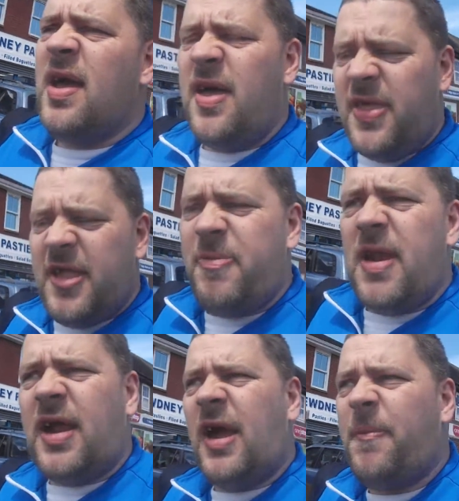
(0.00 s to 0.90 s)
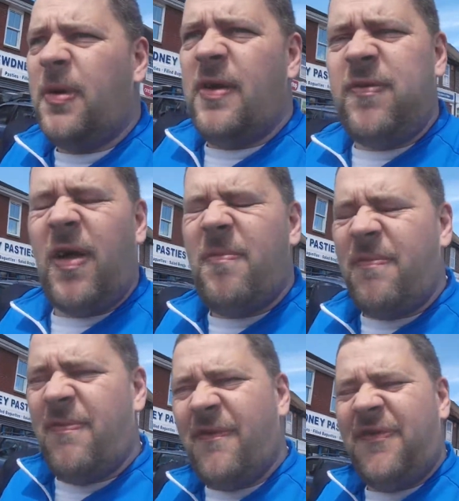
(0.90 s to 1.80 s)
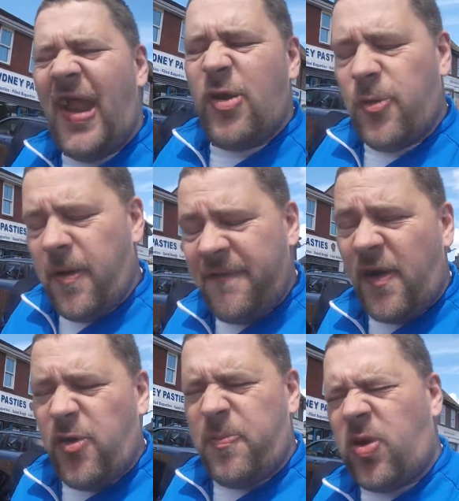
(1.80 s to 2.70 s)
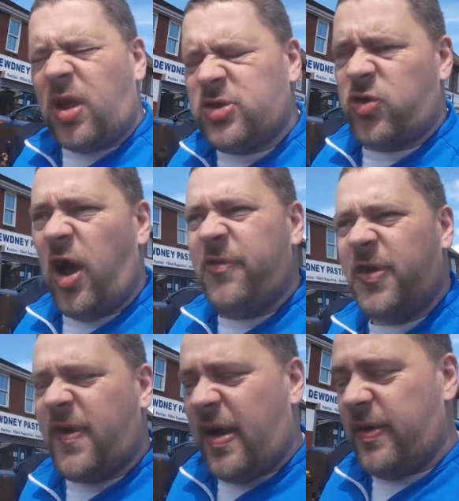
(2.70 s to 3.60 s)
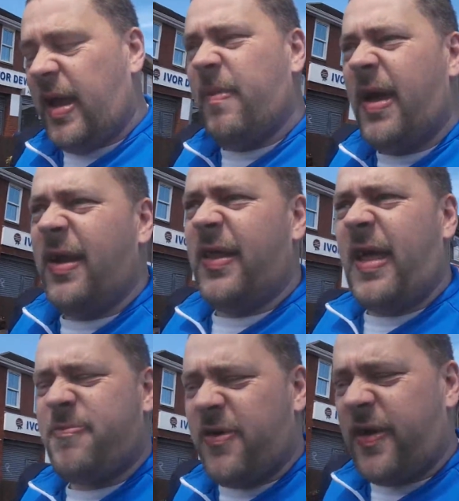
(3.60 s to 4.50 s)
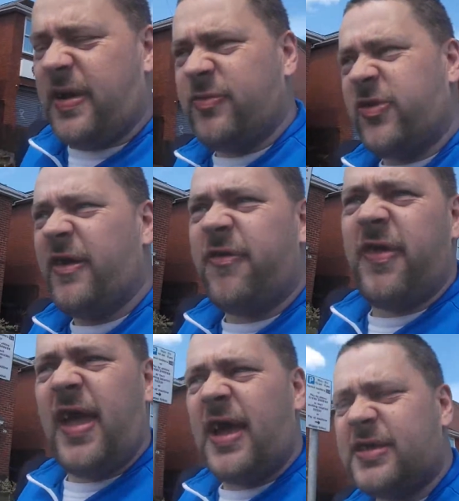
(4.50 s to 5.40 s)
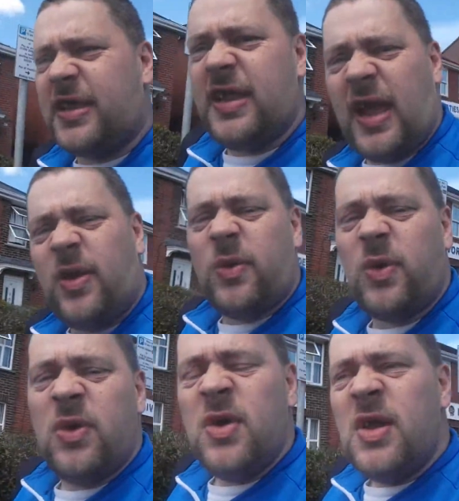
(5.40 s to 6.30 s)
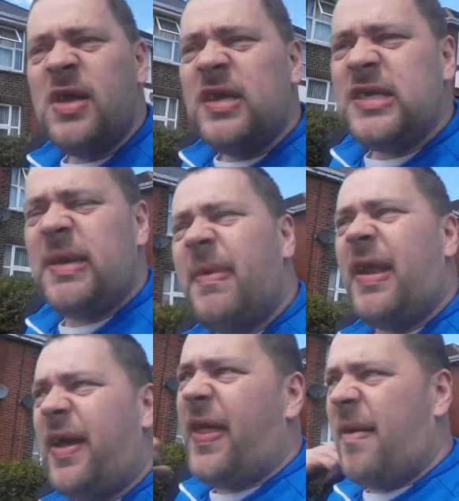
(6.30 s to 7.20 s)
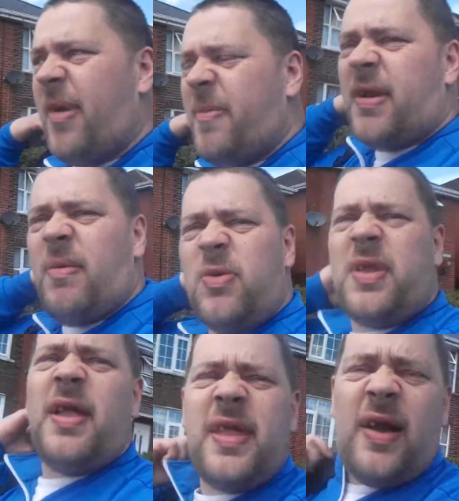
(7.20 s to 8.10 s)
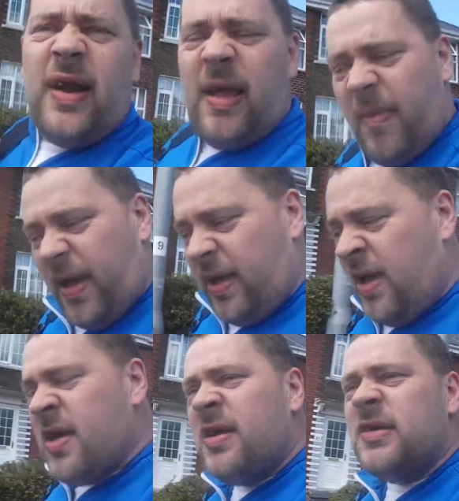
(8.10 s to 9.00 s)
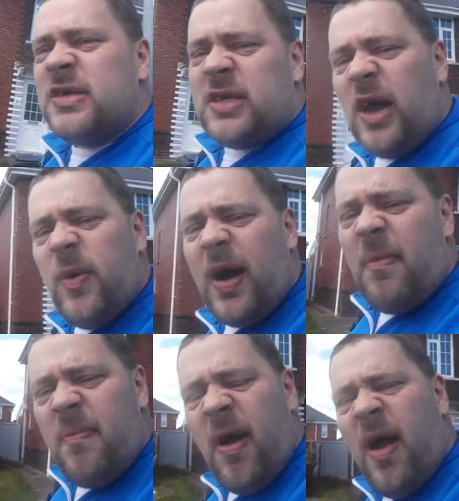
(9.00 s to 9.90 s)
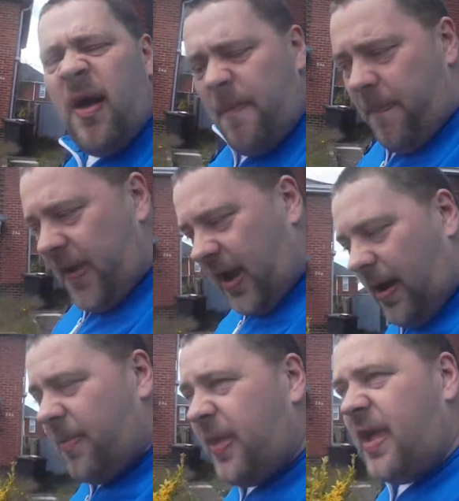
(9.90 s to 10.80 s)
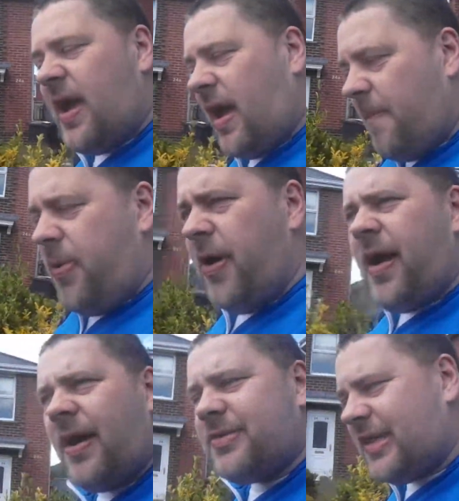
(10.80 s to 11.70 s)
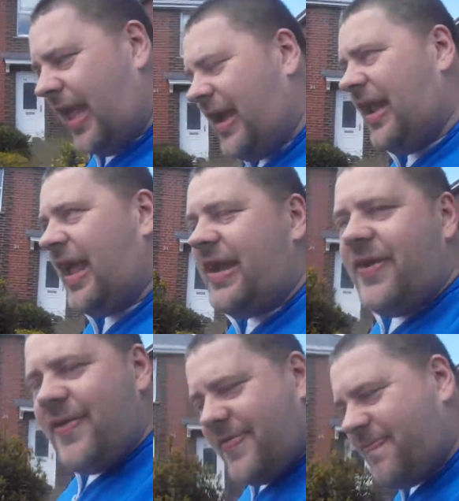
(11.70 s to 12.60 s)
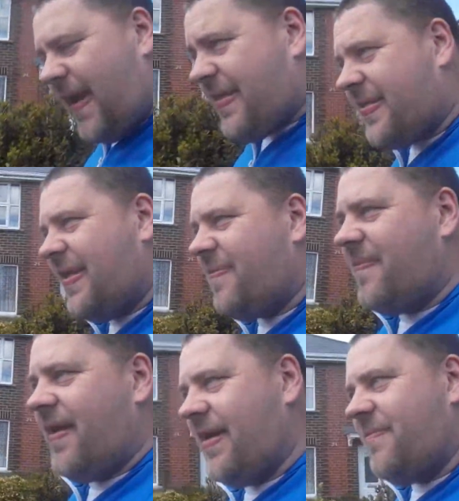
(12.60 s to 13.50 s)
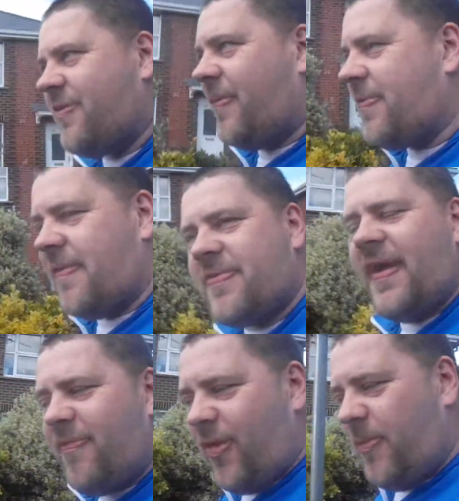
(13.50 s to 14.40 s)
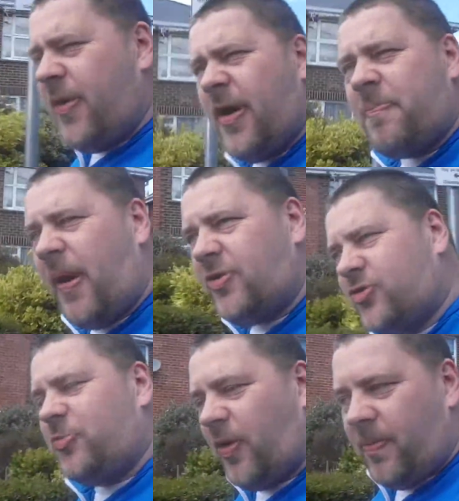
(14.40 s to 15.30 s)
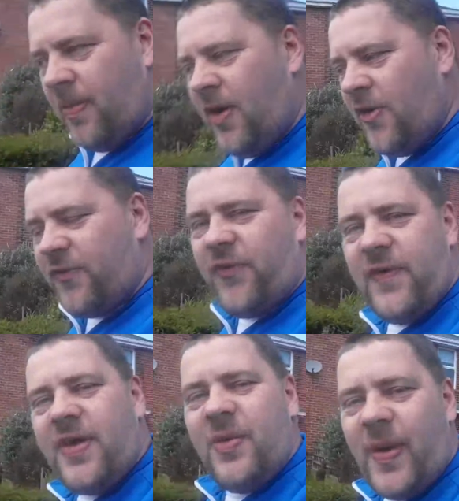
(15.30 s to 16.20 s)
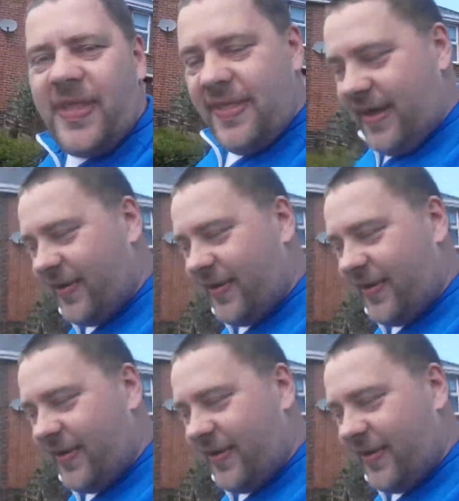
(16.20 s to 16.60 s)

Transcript: There's been a couple of um, feral, feral plod driving around here, mate. Look like they've broken free from the Exeter Nick or something like that, mate. But I'm all done down here, mate. So, um, big up the uh, Burnthouse Lane Lane. It was massive, mate. Proper upsetting. They'll put a petrol bomb through your window,